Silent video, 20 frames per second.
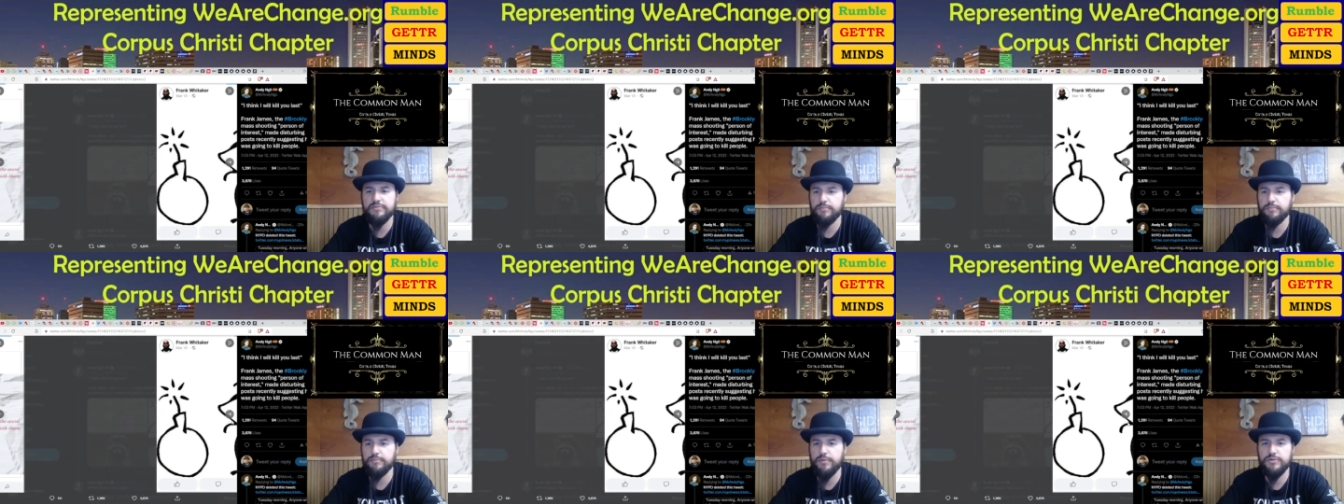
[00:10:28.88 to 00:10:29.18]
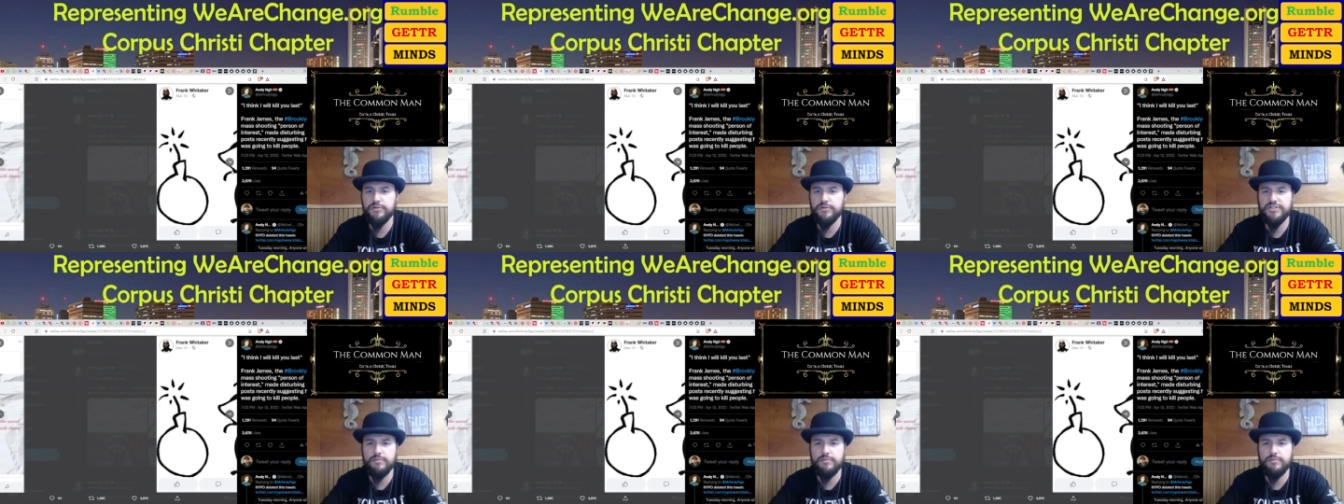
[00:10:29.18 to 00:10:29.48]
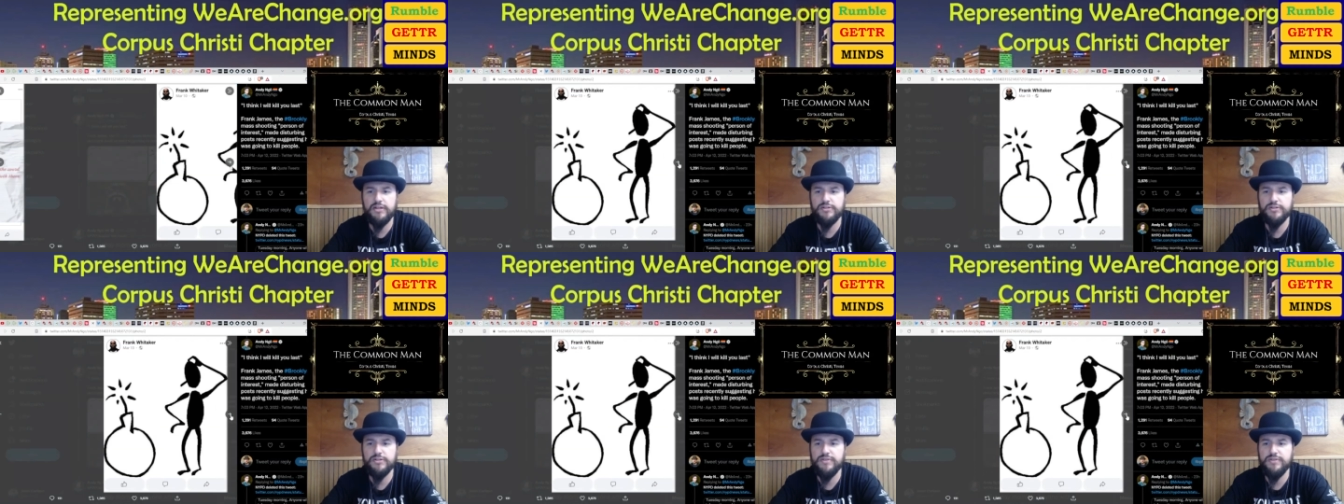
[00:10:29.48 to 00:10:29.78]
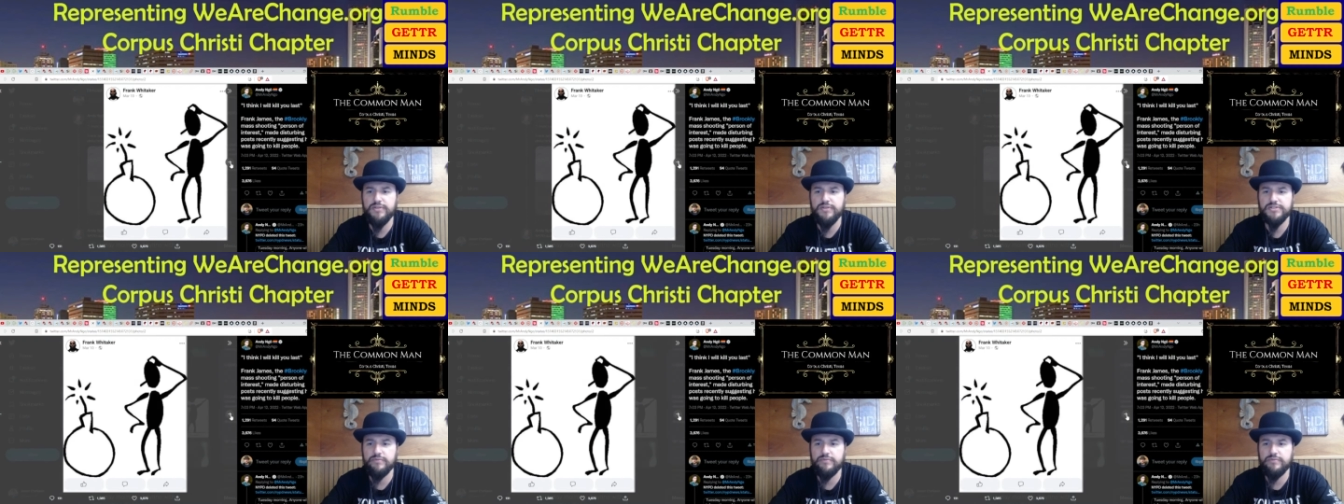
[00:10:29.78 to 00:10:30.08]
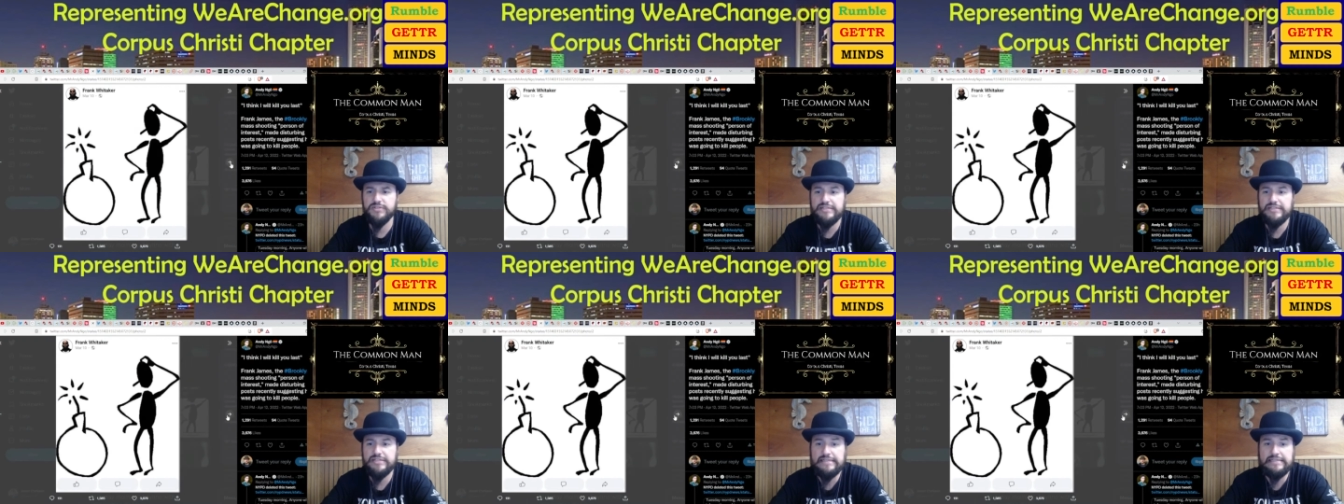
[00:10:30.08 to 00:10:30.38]
a post he made in
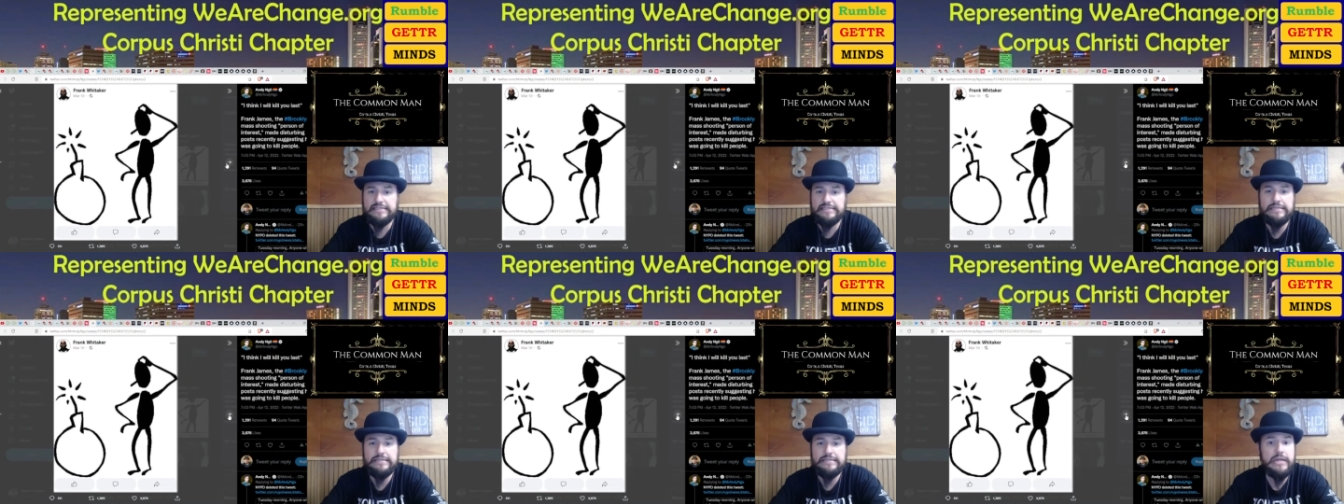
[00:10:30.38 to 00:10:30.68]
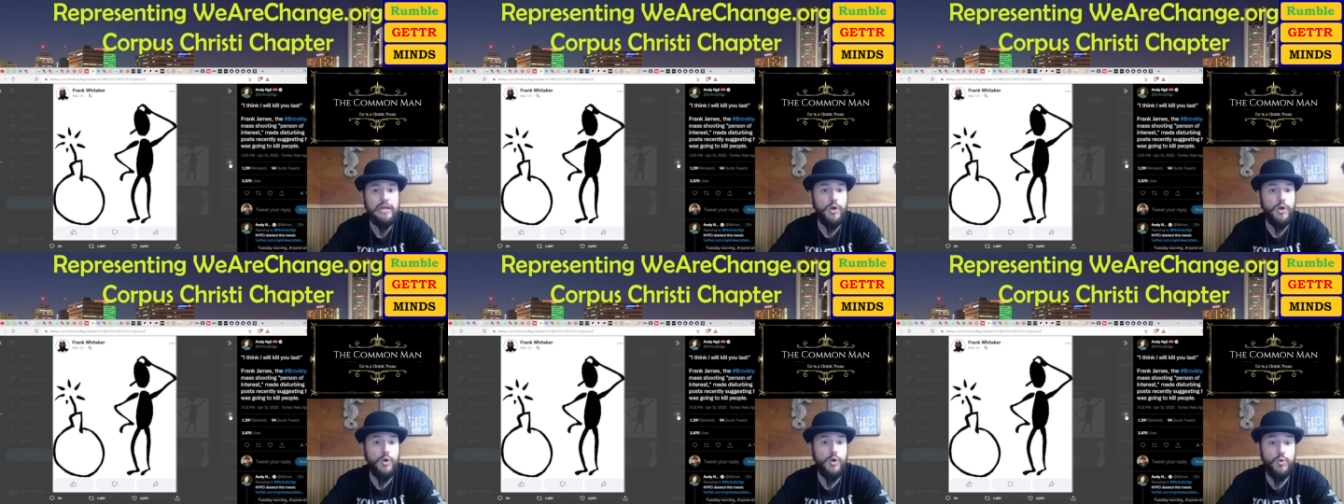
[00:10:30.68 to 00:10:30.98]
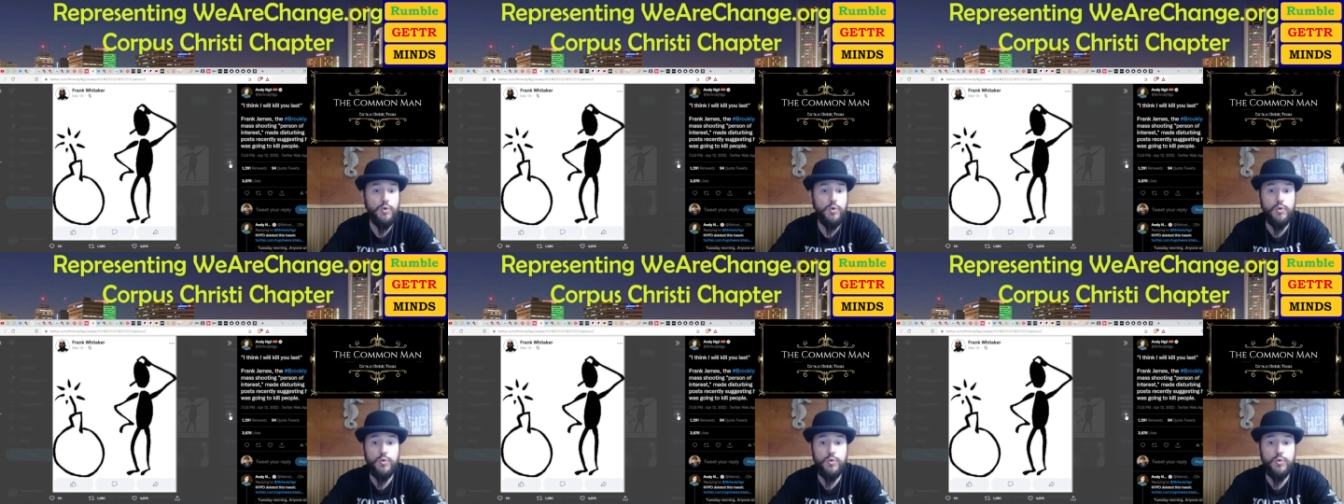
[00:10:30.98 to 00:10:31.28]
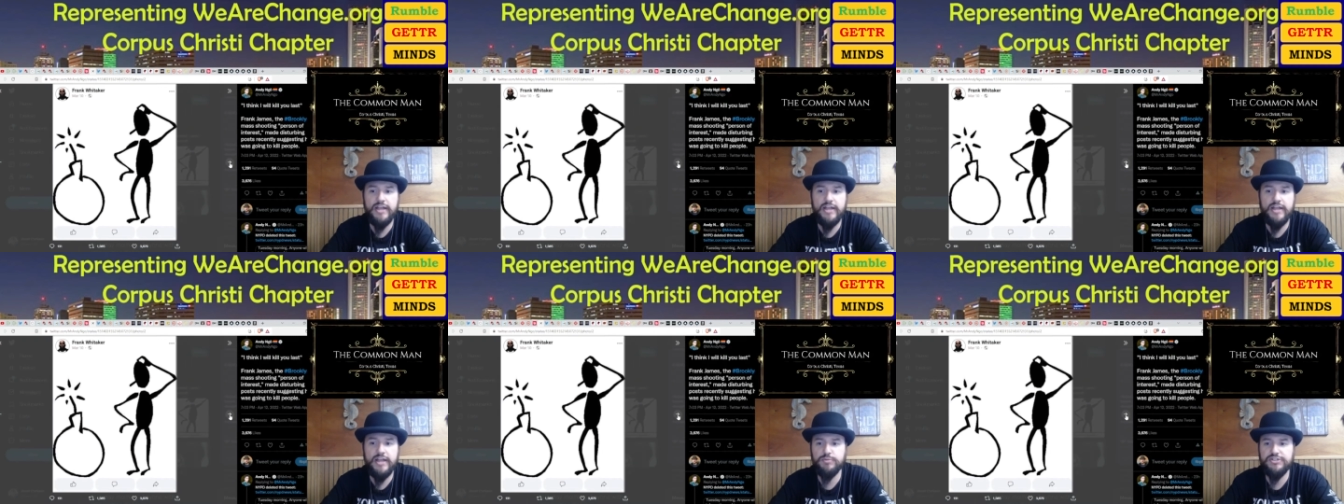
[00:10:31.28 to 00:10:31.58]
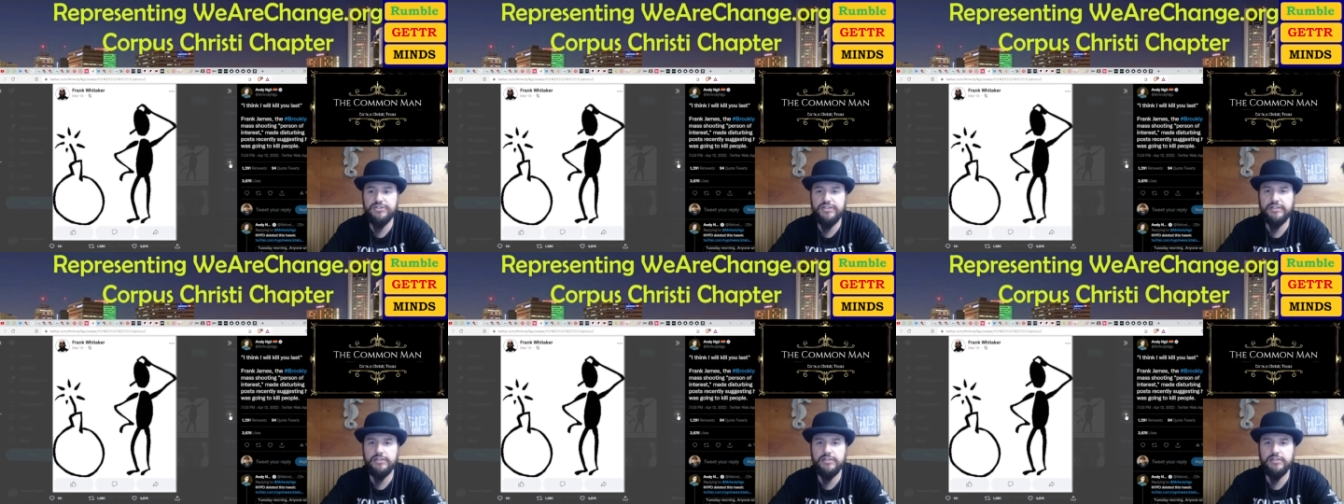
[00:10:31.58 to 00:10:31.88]
2017. Ooh, that's
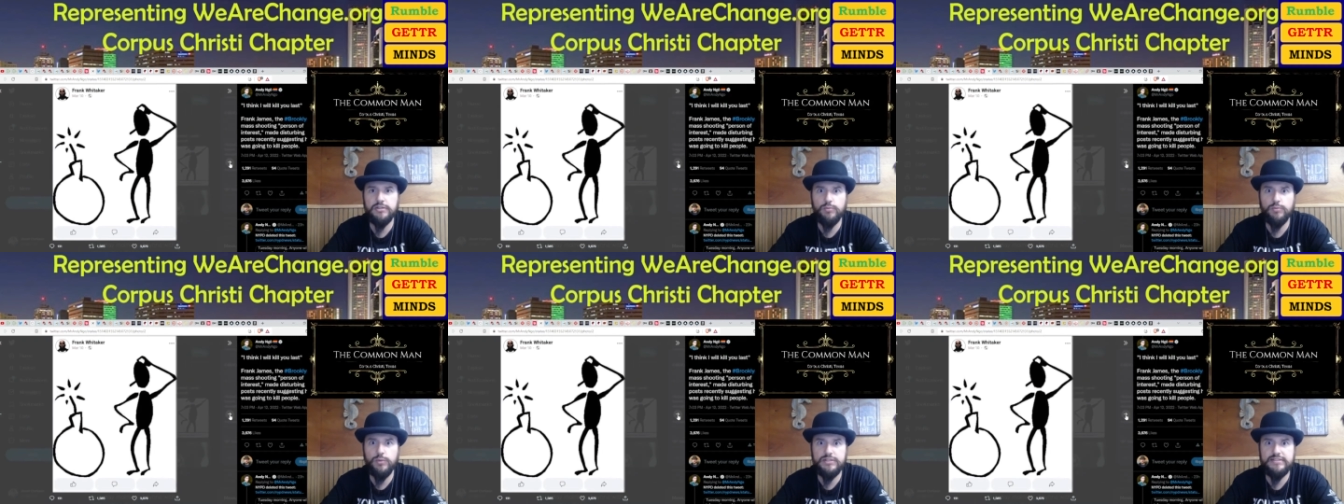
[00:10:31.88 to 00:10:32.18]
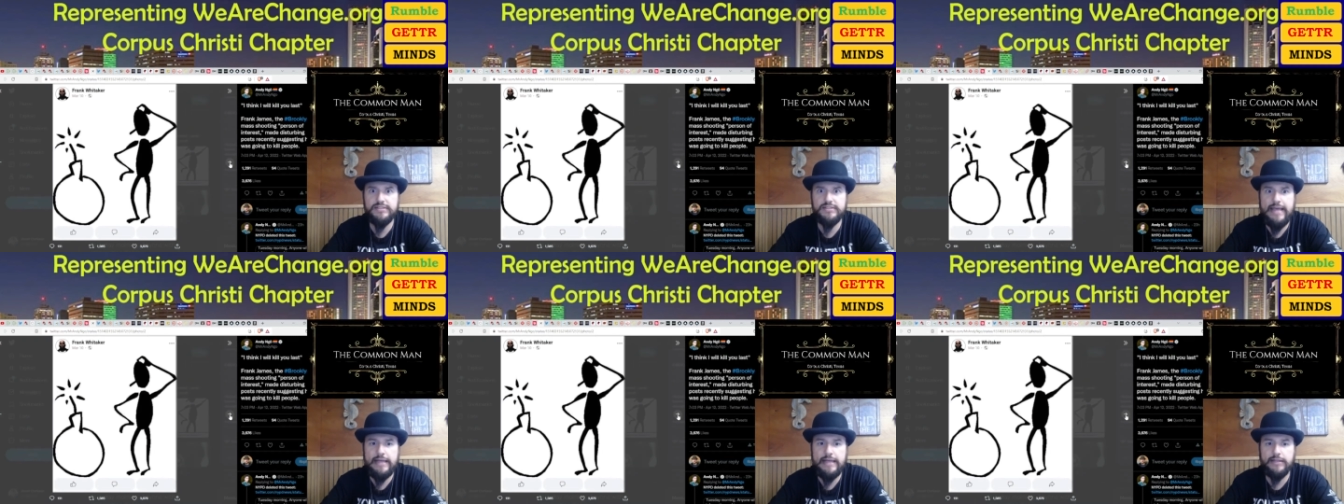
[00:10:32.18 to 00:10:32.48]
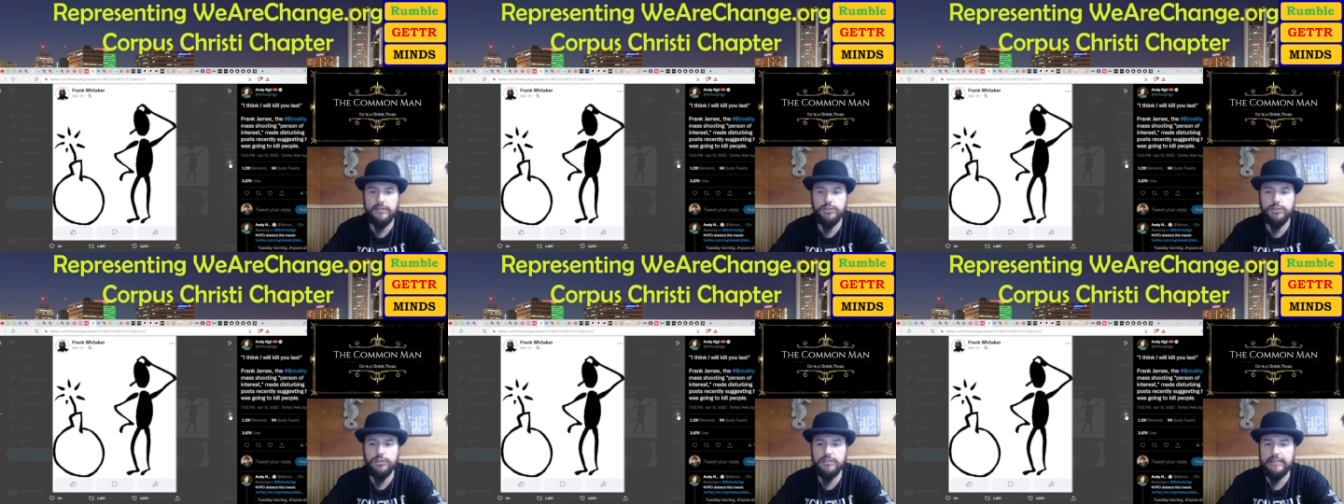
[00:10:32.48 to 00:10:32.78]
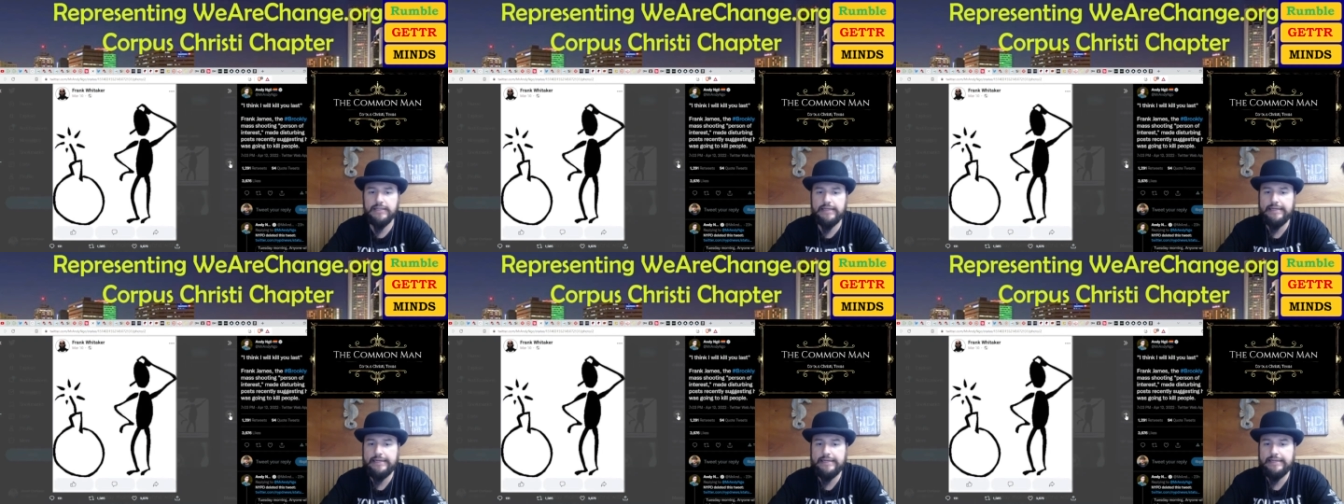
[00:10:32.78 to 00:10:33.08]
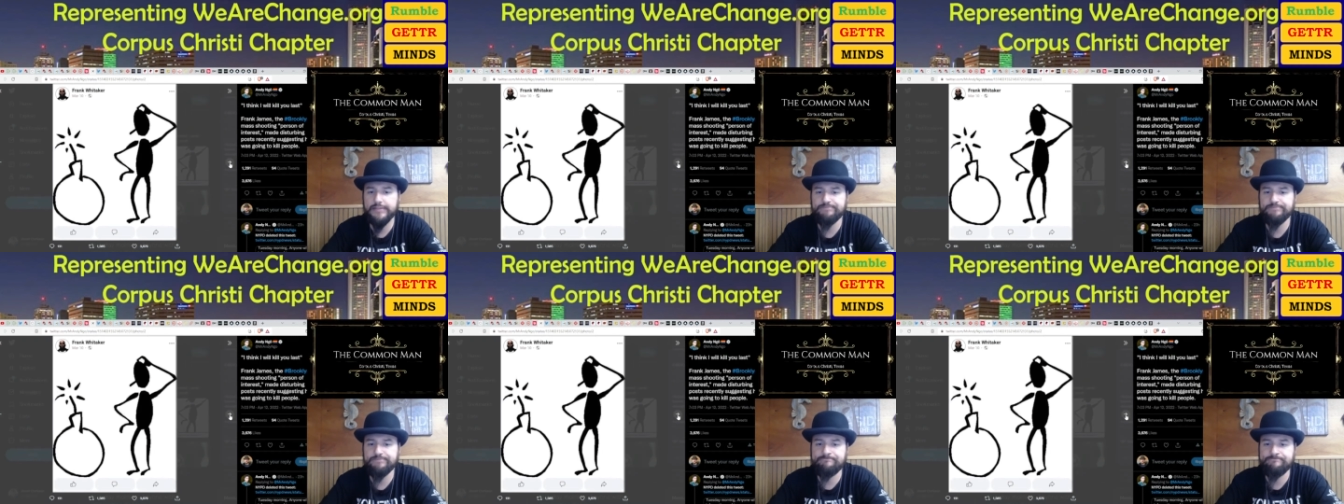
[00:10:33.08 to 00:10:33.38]
particular. What's that look
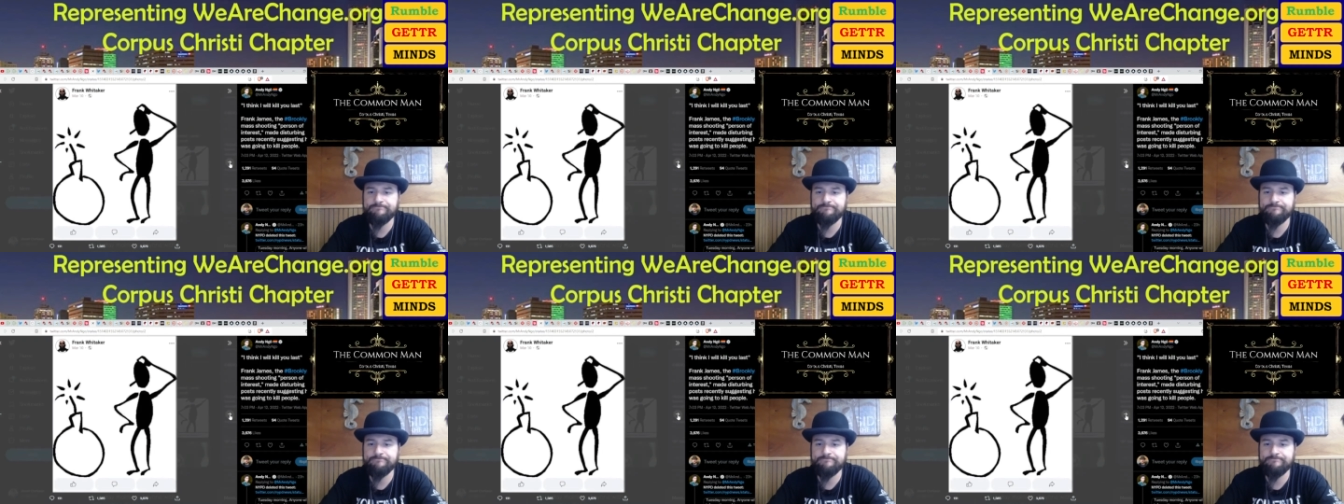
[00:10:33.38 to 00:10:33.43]
like?